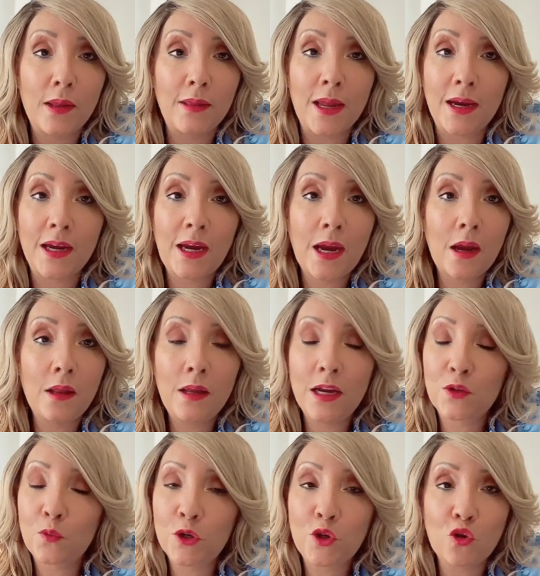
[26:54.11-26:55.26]
They could care
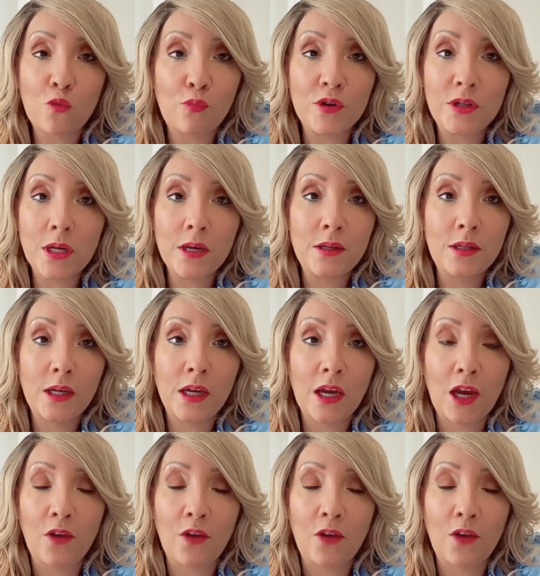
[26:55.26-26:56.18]
less what you're presenting.